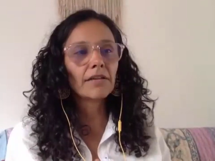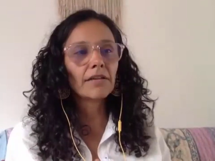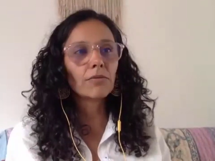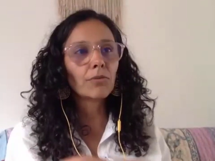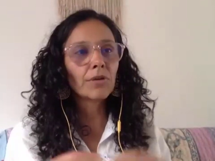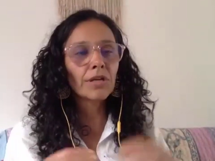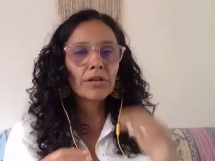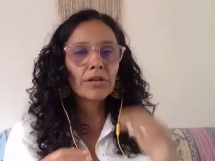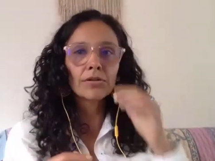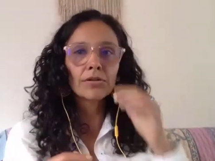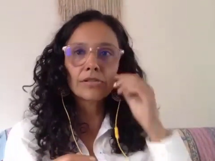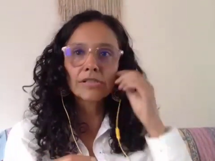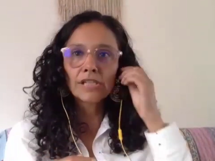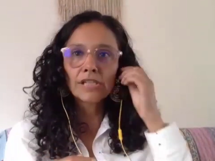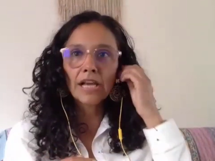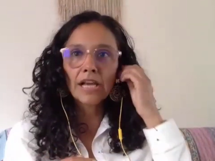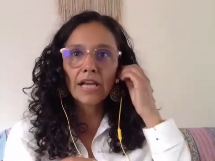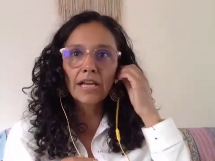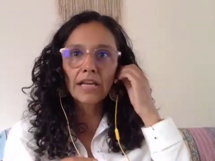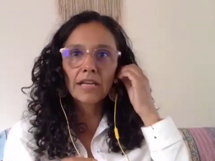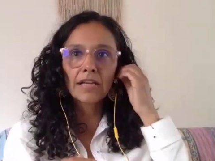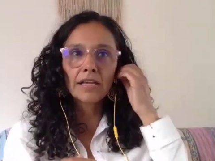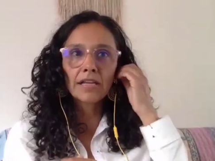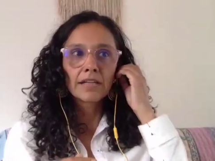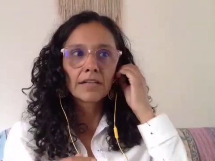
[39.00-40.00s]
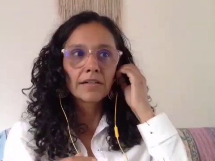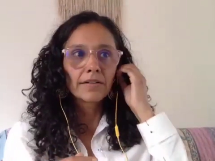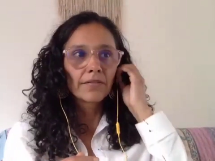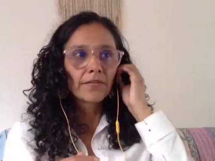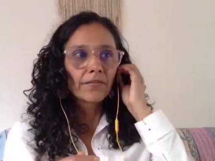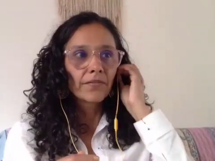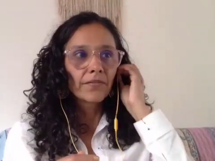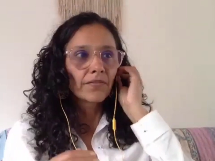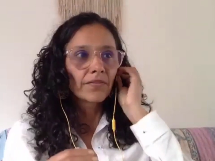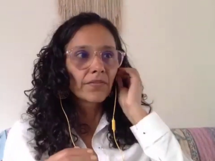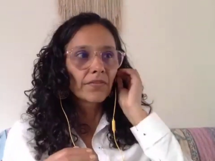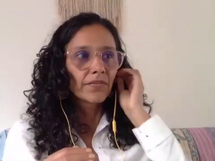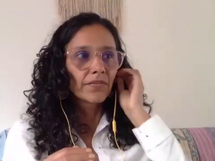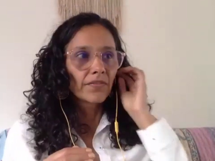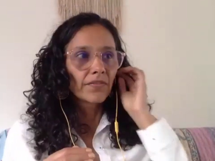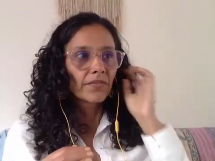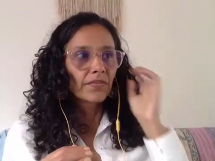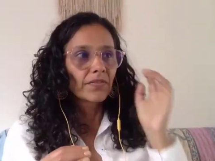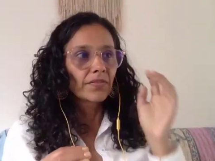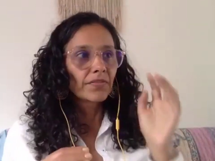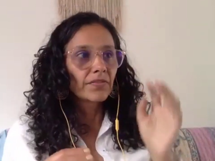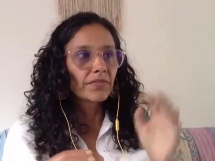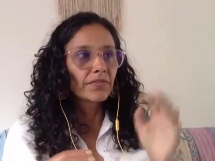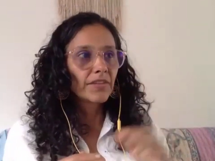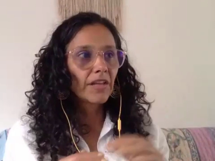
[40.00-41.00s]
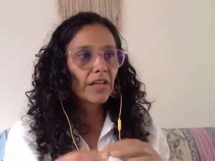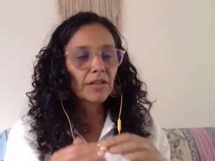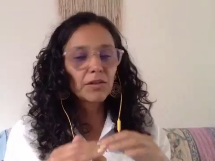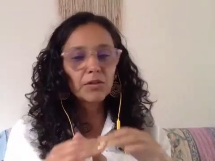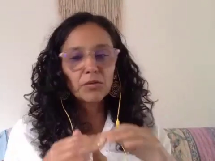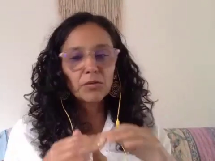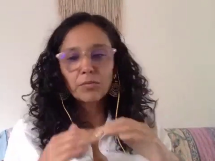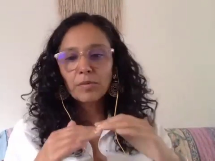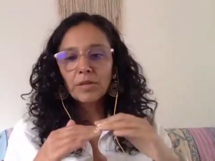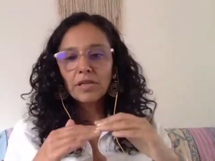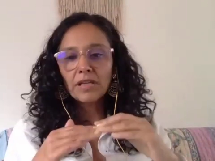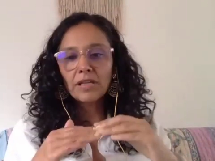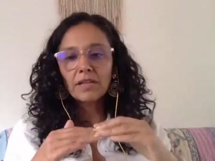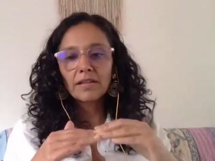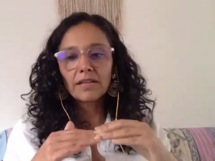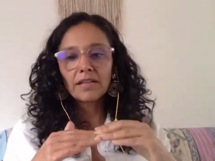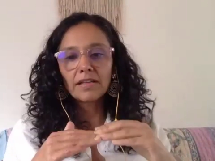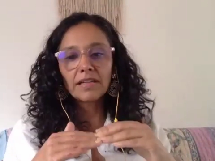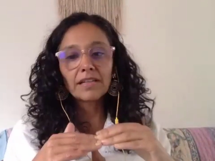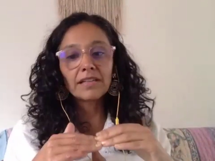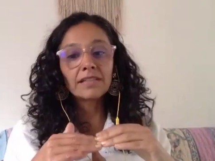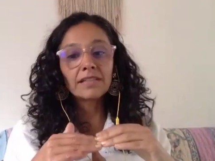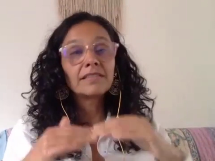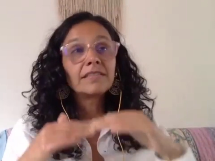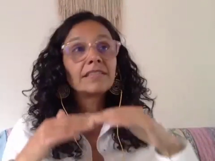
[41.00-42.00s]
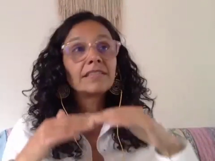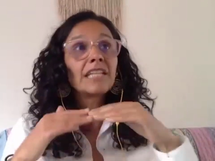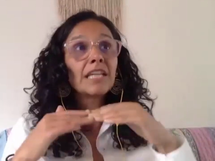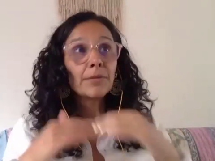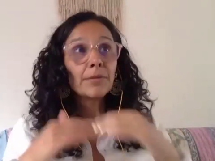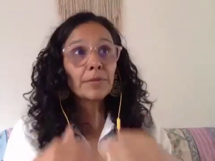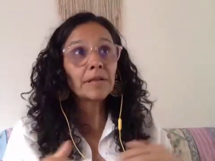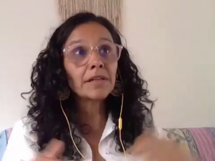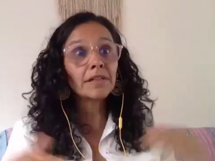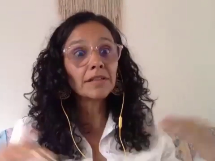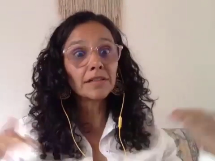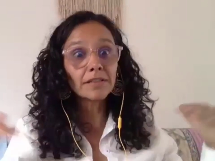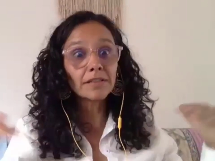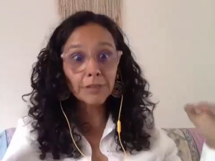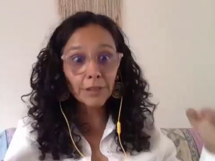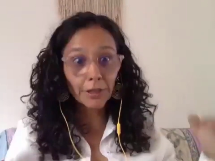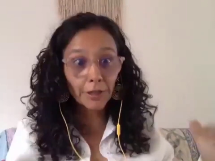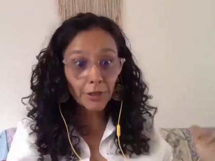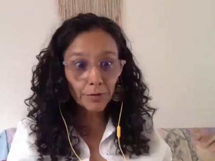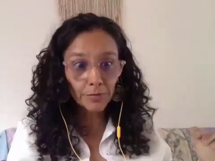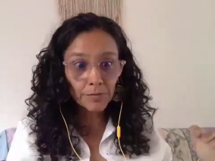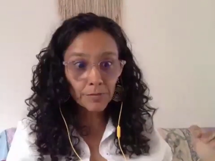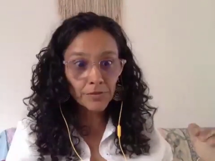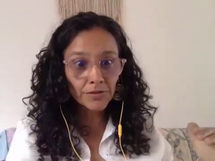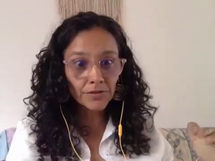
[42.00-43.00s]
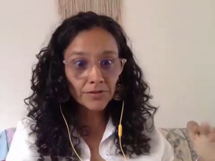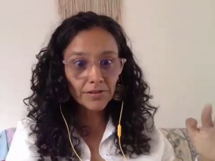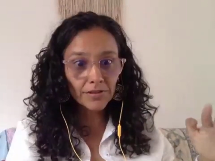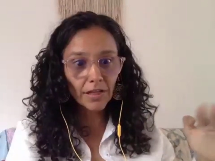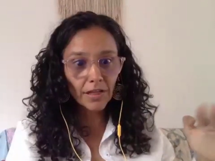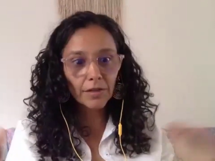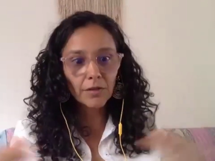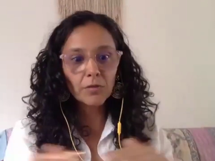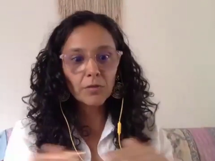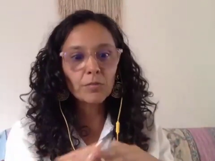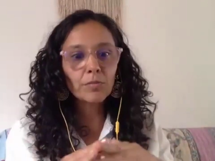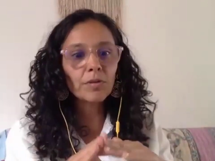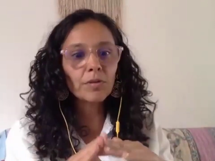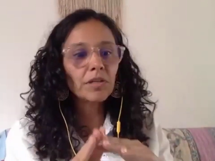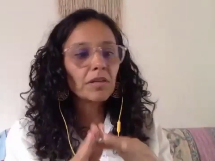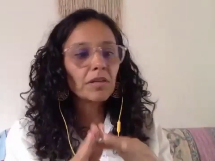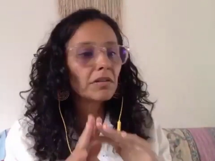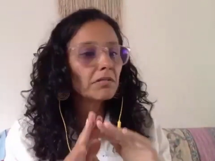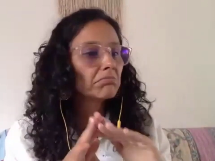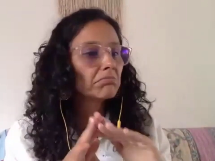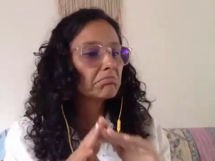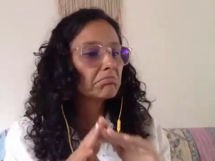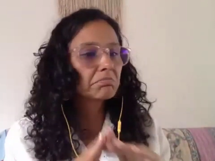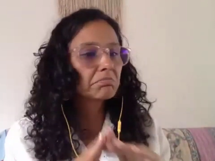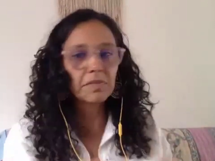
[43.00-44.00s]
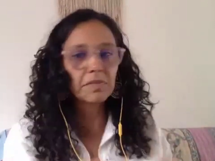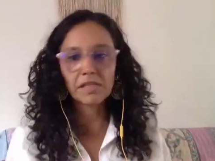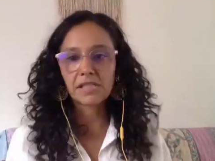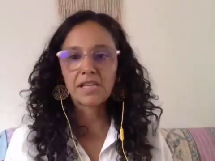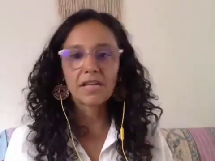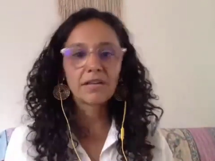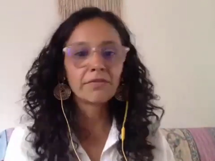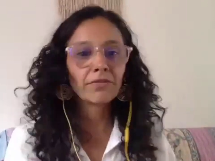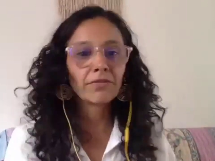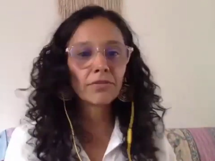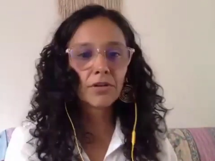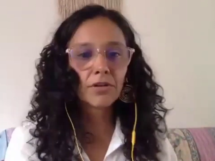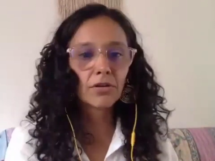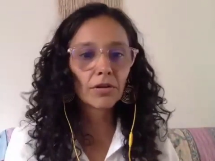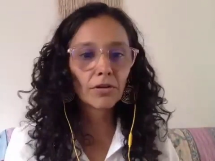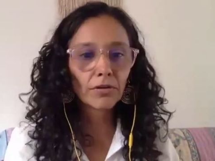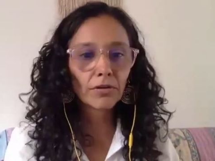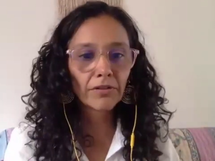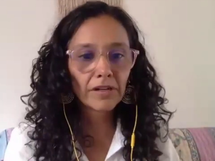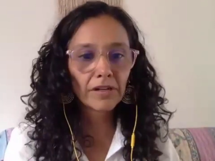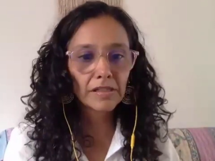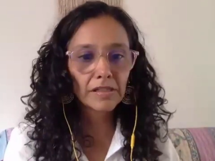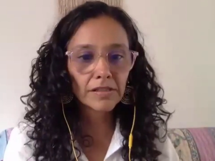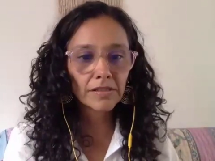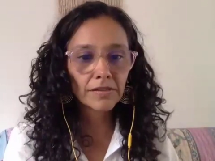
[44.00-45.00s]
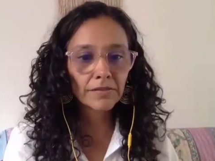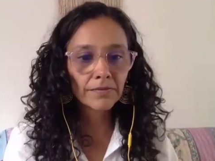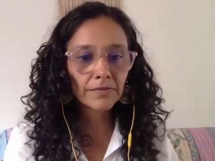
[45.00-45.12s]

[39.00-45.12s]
we could say that could be in typical terms, that could be the same for all of us.